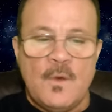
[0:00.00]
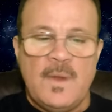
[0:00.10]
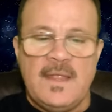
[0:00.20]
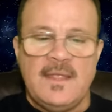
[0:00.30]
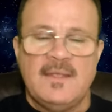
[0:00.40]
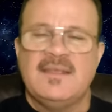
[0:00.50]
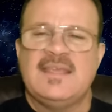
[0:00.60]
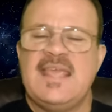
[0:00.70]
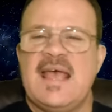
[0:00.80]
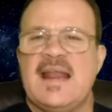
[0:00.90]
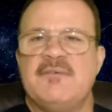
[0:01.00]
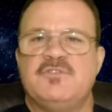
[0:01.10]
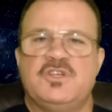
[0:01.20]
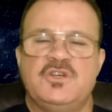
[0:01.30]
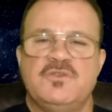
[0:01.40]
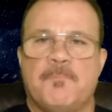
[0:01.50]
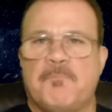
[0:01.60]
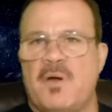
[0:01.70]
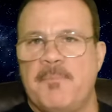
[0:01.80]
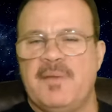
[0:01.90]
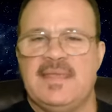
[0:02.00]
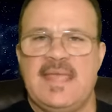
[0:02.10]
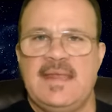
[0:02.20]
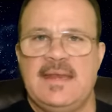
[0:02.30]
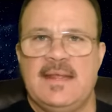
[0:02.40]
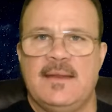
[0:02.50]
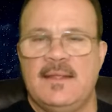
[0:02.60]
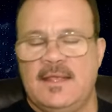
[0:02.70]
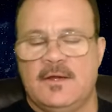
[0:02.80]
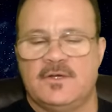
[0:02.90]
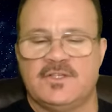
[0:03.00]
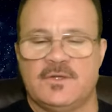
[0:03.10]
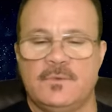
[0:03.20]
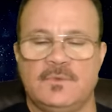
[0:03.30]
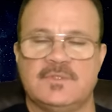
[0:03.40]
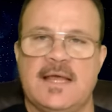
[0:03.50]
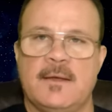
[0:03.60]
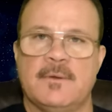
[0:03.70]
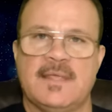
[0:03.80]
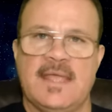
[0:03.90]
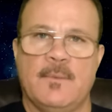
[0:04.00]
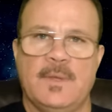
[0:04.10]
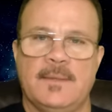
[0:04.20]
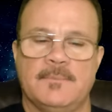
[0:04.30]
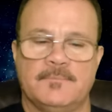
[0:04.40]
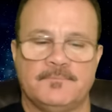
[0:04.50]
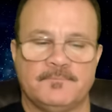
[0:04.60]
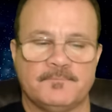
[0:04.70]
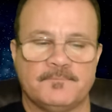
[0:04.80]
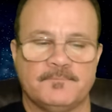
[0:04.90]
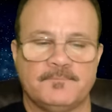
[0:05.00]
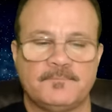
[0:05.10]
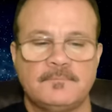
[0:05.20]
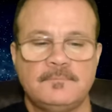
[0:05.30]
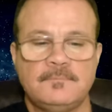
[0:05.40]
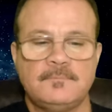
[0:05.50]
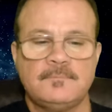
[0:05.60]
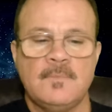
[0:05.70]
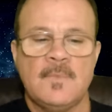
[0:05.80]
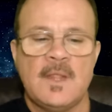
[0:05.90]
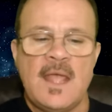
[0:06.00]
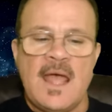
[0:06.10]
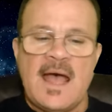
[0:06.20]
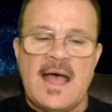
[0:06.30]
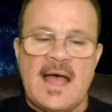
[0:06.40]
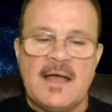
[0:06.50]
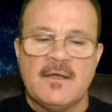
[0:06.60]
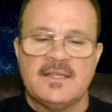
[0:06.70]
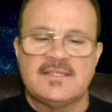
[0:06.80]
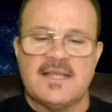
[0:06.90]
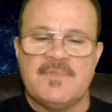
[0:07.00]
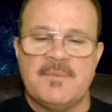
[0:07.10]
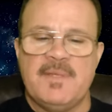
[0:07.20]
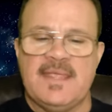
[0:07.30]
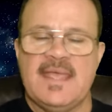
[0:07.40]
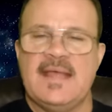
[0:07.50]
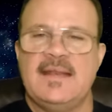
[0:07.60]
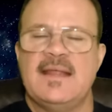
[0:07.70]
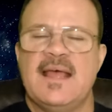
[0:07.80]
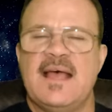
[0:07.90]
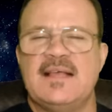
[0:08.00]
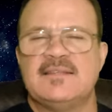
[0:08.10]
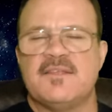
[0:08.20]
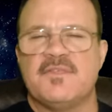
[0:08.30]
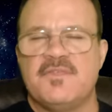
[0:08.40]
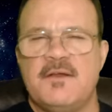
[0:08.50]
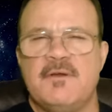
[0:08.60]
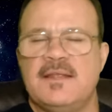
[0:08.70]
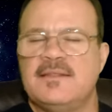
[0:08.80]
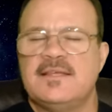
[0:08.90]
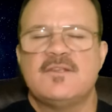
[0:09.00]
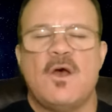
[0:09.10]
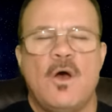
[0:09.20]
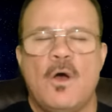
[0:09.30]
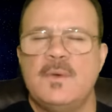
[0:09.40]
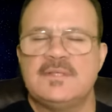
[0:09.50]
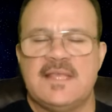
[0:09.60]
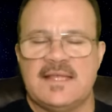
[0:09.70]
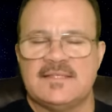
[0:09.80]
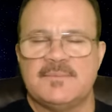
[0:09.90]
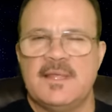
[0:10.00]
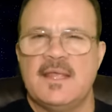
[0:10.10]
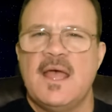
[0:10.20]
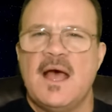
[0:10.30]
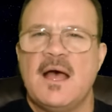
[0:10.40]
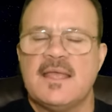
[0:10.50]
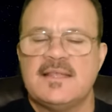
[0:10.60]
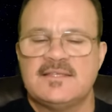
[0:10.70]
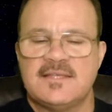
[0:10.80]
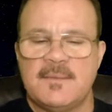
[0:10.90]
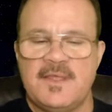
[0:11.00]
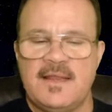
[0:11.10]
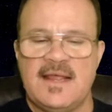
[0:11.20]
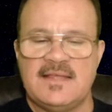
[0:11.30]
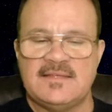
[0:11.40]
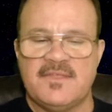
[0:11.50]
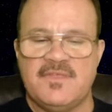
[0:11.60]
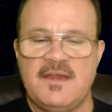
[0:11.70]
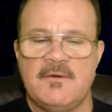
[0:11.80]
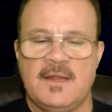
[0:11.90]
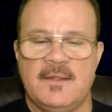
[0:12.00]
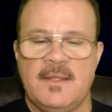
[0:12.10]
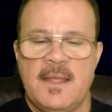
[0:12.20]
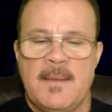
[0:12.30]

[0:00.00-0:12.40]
We can't have truth propagated in our schools now, can we? How could something begin as a theory? This always gets me. How can something as a theory,